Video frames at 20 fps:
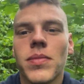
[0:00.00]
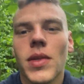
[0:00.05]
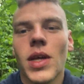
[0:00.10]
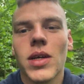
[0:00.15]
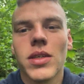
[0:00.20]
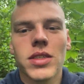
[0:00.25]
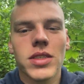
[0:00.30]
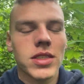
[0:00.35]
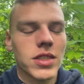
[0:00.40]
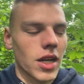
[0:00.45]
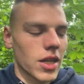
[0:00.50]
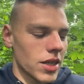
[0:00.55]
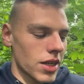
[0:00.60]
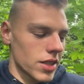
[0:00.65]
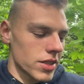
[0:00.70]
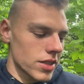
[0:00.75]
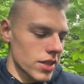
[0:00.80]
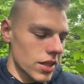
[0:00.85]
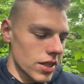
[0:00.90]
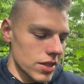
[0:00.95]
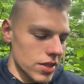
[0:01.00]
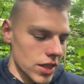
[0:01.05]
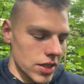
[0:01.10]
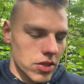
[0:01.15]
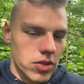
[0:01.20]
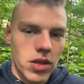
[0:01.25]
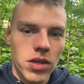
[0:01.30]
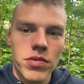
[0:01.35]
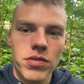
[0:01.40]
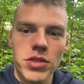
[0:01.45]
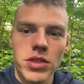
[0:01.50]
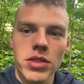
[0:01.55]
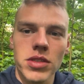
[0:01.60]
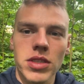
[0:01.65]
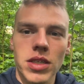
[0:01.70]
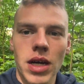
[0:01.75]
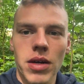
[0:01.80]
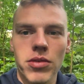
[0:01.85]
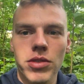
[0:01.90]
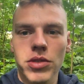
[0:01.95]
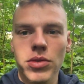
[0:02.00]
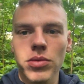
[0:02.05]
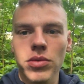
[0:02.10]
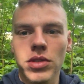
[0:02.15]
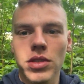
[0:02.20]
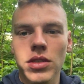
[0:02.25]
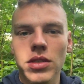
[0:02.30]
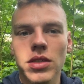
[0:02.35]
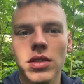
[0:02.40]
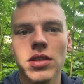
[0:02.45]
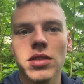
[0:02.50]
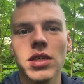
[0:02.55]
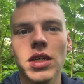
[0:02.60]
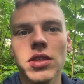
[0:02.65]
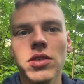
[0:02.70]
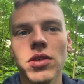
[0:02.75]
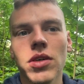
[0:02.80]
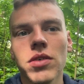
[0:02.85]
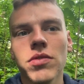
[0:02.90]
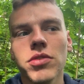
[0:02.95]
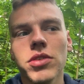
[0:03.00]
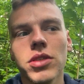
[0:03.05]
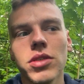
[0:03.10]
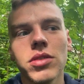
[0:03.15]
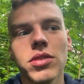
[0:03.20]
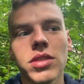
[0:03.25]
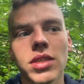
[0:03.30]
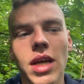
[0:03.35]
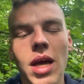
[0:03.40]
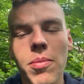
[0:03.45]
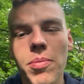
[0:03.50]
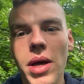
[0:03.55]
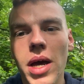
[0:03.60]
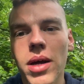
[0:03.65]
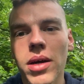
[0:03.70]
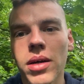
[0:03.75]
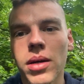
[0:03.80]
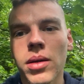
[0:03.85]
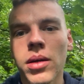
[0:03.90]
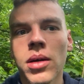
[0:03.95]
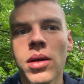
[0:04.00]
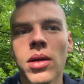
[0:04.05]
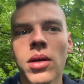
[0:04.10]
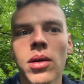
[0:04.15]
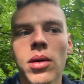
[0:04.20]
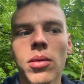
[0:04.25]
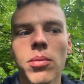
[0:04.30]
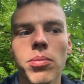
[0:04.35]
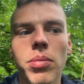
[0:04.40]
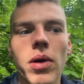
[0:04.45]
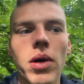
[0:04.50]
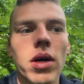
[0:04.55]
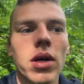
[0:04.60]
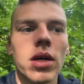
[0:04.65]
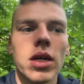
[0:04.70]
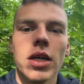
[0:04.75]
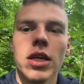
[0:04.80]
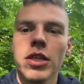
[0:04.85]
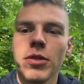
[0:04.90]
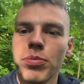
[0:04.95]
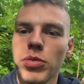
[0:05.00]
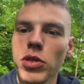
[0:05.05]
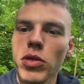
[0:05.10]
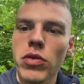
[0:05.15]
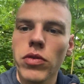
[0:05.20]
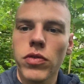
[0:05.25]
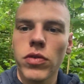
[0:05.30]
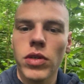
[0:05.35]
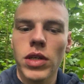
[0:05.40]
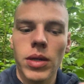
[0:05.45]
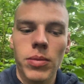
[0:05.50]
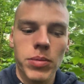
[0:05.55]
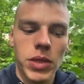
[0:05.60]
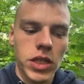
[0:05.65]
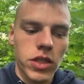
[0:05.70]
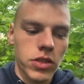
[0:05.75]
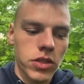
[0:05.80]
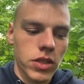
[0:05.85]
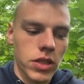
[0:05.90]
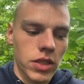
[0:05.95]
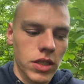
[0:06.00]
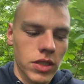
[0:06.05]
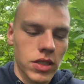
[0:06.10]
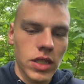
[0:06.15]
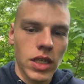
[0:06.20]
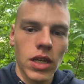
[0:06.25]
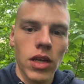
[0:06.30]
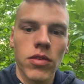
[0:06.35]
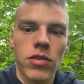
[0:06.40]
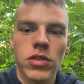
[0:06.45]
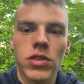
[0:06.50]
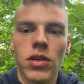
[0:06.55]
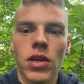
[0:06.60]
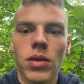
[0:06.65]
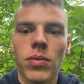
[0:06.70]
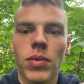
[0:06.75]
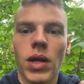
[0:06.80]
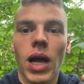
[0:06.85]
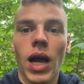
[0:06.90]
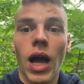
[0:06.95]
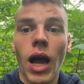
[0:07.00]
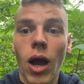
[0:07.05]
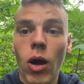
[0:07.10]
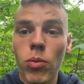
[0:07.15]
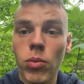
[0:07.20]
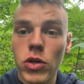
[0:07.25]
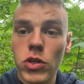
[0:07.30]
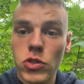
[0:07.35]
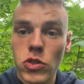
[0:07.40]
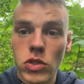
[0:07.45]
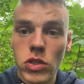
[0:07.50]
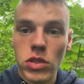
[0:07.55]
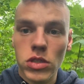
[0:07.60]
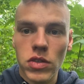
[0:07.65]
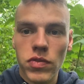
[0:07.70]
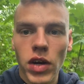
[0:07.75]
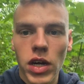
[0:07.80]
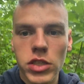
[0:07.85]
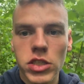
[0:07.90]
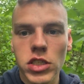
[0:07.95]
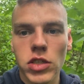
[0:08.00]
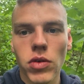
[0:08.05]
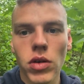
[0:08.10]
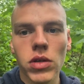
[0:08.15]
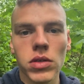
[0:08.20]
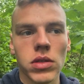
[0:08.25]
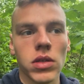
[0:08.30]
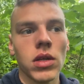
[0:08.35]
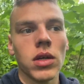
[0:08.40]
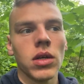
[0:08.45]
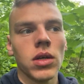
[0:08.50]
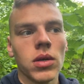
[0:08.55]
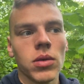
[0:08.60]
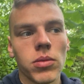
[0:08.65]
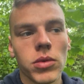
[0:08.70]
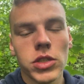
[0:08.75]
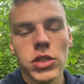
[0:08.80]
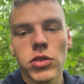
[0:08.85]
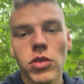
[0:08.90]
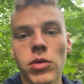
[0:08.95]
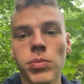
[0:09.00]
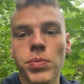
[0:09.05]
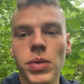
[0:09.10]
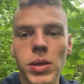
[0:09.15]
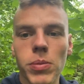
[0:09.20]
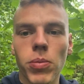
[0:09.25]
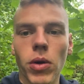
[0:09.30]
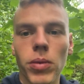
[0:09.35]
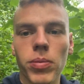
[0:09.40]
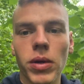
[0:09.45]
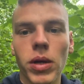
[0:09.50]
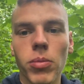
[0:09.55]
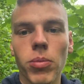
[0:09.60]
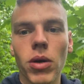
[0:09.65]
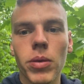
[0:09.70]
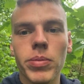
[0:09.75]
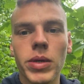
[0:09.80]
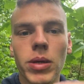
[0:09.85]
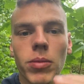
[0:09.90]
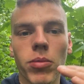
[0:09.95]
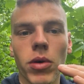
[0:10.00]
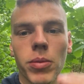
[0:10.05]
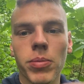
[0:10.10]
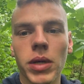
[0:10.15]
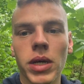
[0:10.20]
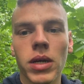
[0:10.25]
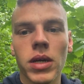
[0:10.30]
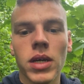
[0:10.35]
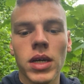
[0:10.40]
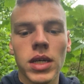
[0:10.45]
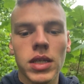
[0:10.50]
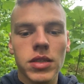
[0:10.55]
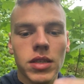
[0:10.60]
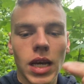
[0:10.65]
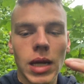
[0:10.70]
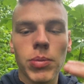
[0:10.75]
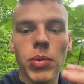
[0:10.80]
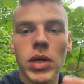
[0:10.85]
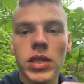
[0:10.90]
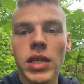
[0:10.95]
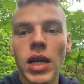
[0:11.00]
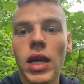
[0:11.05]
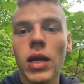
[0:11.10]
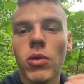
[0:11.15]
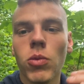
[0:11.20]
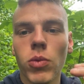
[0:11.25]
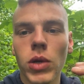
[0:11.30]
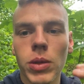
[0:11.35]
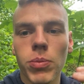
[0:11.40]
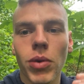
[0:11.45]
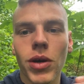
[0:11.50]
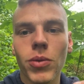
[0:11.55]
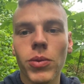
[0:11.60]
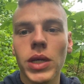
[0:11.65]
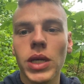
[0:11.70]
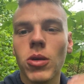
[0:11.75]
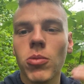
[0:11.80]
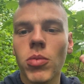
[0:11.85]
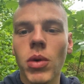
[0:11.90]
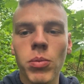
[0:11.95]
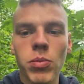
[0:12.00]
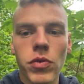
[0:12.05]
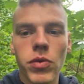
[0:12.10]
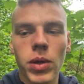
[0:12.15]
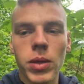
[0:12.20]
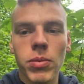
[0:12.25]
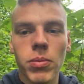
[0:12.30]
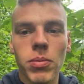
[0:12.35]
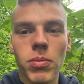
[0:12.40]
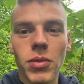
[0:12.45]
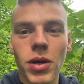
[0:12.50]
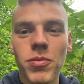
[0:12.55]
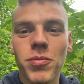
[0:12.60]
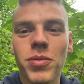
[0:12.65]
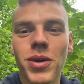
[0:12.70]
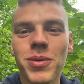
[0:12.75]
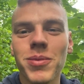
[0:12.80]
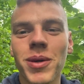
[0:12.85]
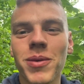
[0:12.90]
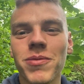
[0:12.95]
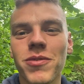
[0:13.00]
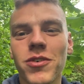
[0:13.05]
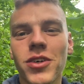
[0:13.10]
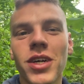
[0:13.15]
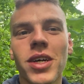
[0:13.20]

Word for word: Understand that it's going to take time for you to get results. It's going to take time for you to get better. But it's beautiful then because you're going to see over time that how much you've actually grown when you grow bit by bit by bit by bit, day by day, week by week, month by month by month.